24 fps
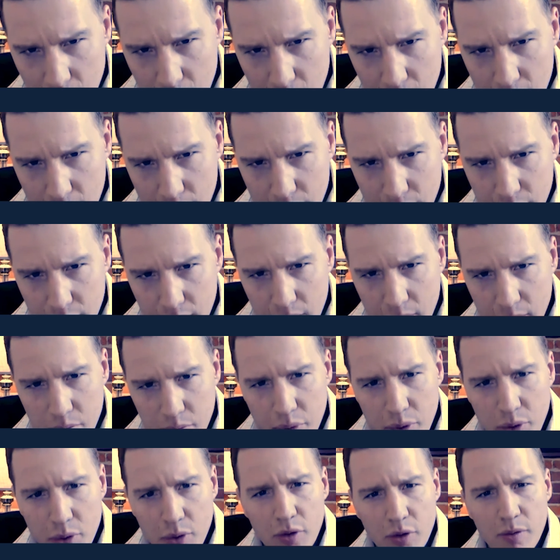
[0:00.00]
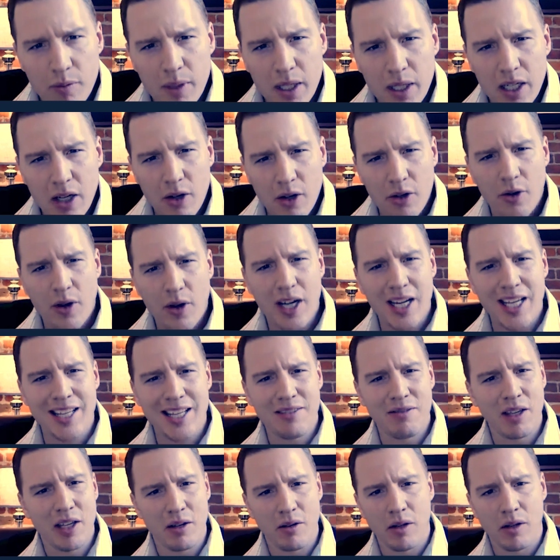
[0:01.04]
of improvement? Are there any
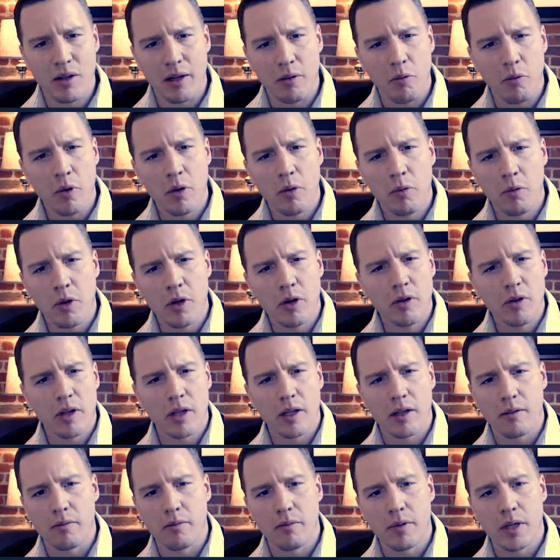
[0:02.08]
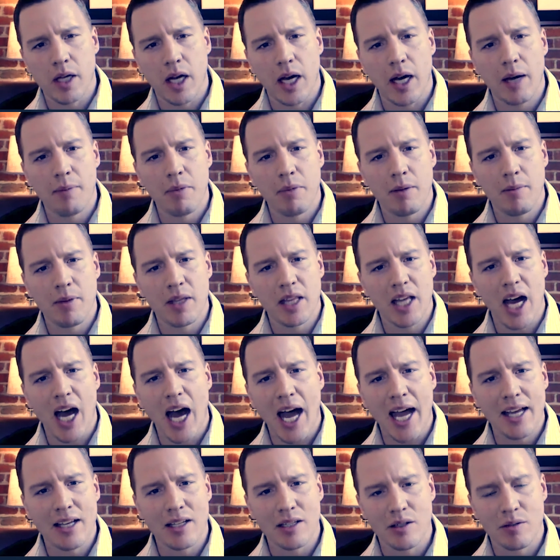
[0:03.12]
that, what are maybe the
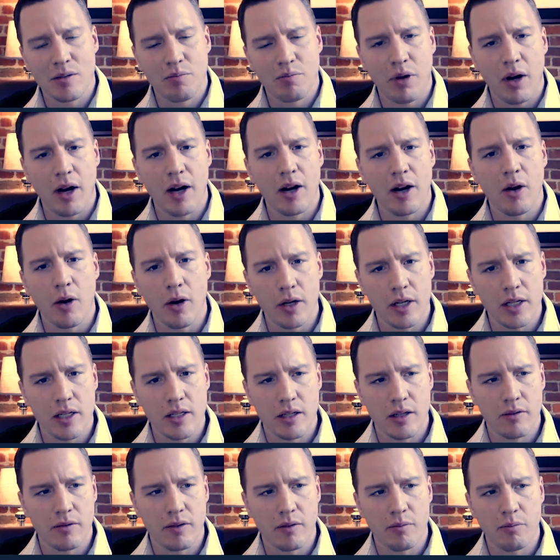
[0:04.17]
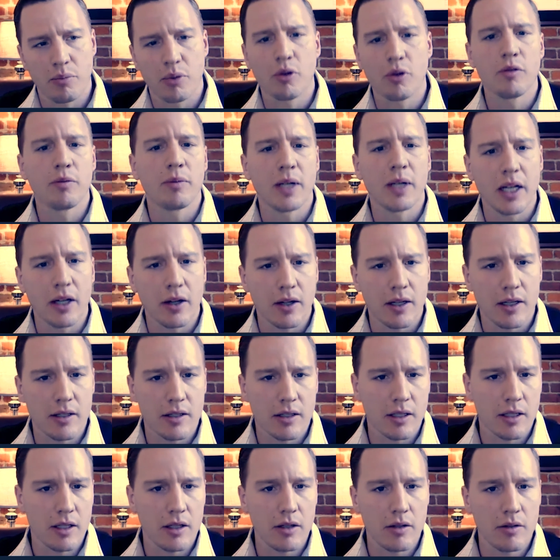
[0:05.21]
highest priorities of improvement areas
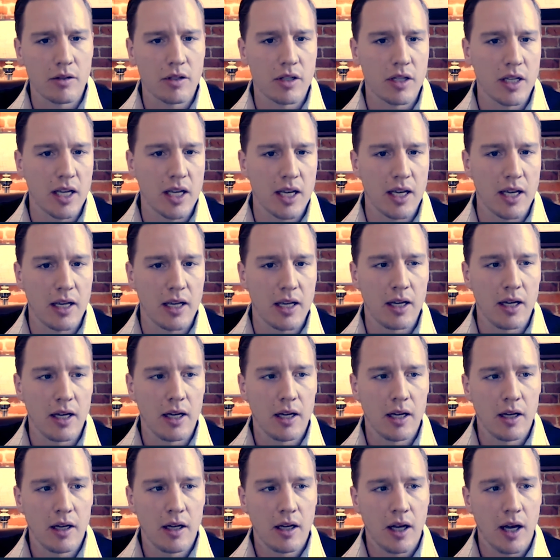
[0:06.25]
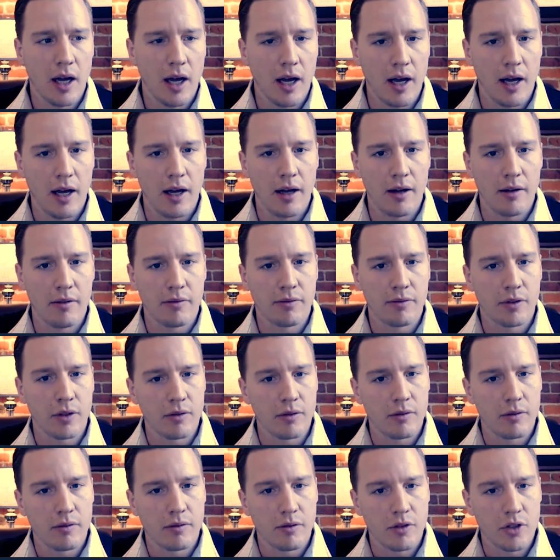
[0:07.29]
that you see for
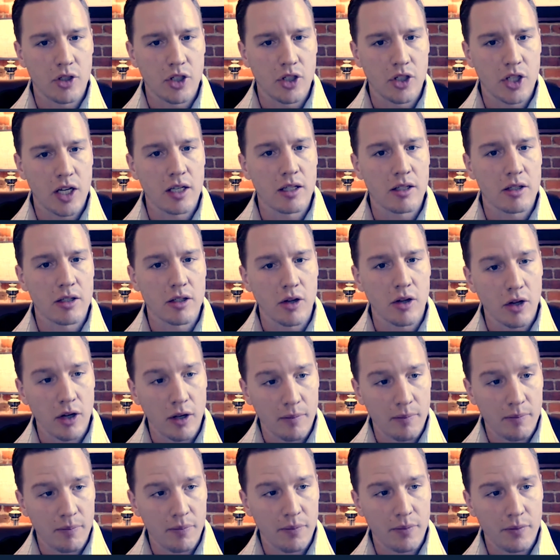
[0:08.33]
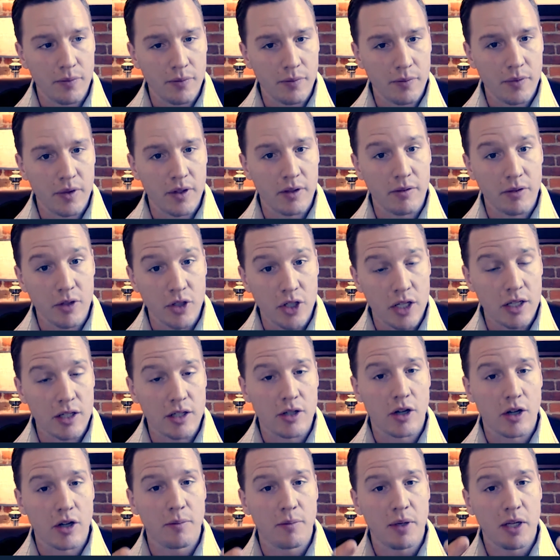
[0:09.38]
the Virginia startup
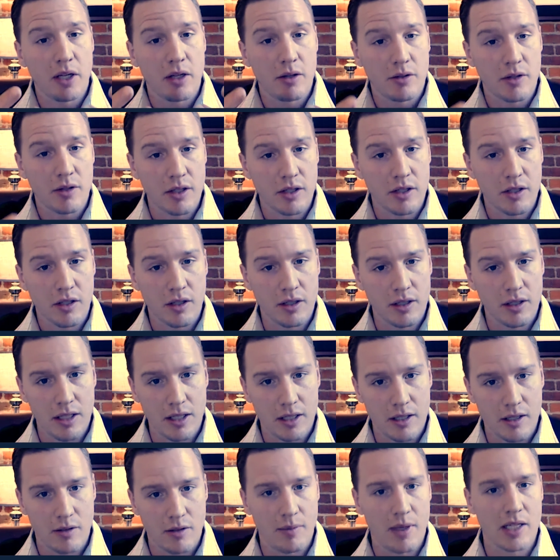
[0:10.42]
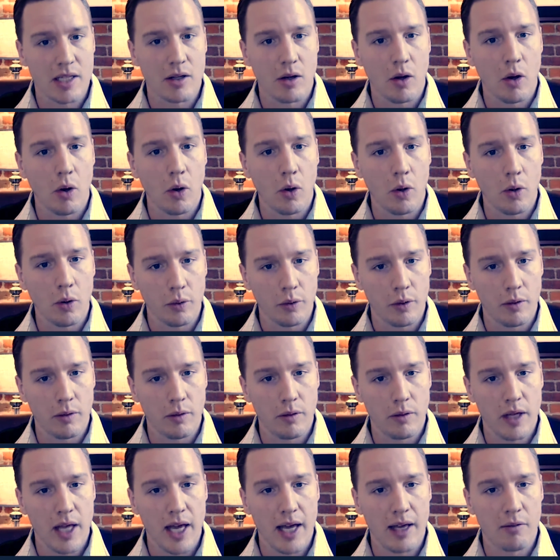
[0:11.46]
ecosystem as a whole
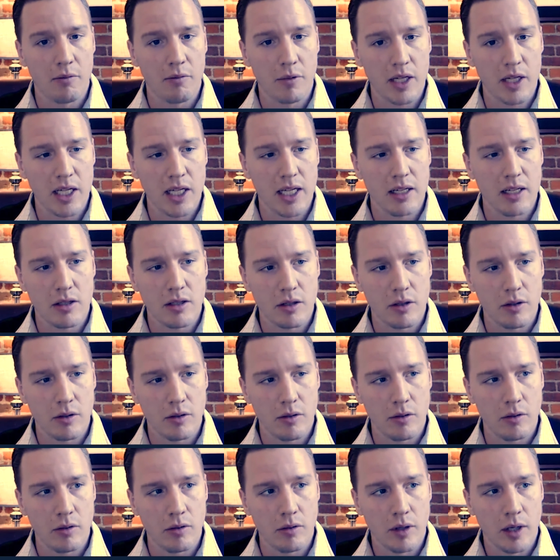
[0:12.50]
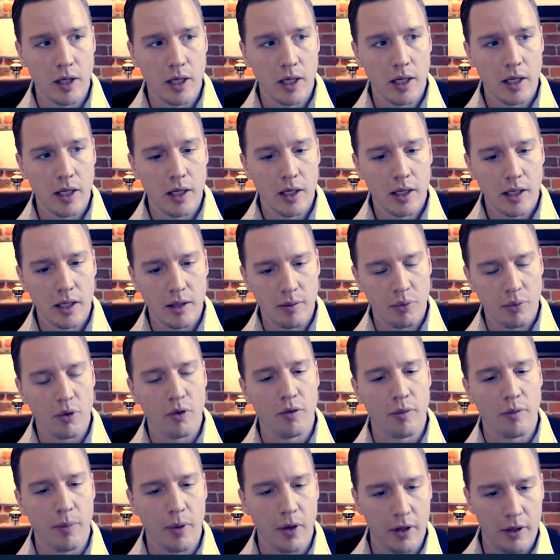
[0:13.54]
that we need to improve
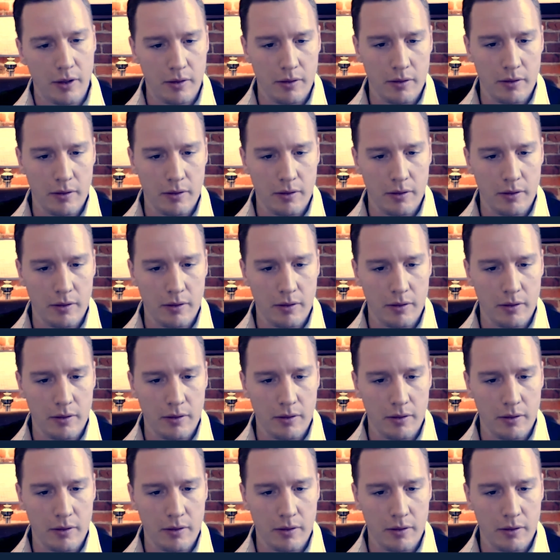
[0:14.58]
upon?